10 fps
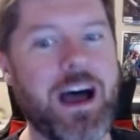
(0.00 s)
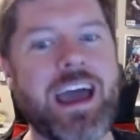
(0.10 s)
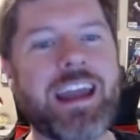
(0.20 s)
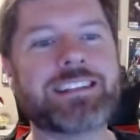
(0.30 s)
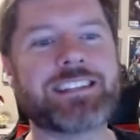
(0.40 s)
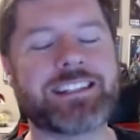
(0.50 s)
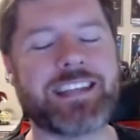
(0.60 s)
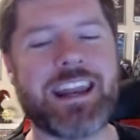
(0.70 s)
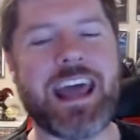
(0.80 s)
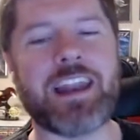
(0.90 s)
It is a
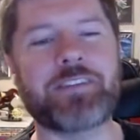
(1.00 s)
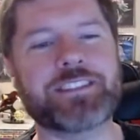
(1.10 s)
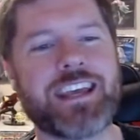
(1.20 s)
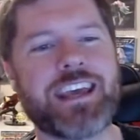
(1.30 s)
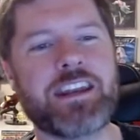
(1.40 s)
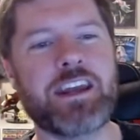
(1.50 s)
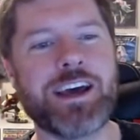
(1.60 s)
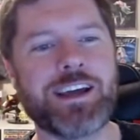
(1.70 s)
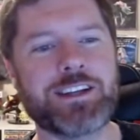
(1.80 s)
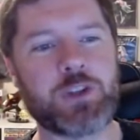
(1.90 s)
10 out of 10
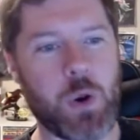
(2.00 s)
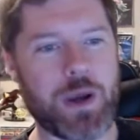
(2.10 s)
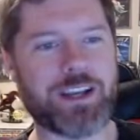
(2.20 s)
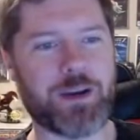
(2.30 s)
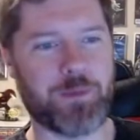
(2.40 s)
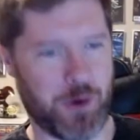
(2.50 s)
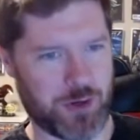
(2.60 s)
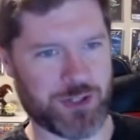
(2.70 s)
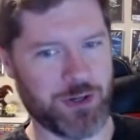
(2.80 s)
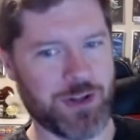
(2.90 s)
toy
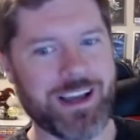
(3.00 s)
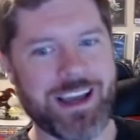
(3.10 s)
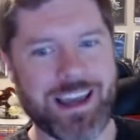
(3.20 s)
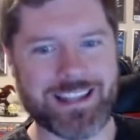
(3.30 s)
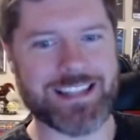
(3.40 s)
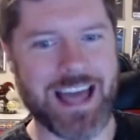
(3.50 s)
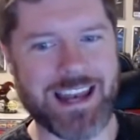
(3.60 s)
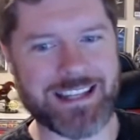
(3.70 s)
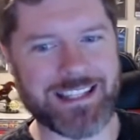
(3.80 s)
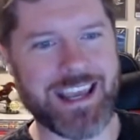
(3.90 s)
commercial. It is not
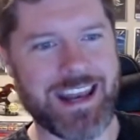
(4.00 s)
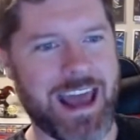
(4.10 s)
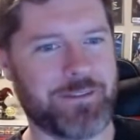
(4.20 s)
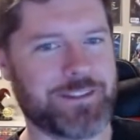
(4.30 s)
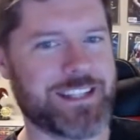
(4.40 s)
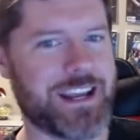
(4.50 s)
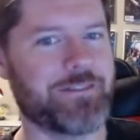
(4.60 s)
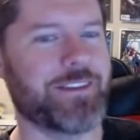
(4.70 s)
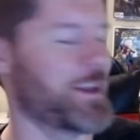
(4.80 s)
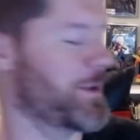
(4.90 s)
a 10 out of 10
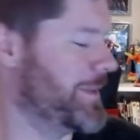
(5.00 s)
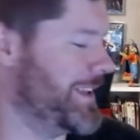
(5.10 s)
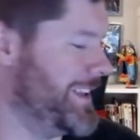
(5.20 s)
film.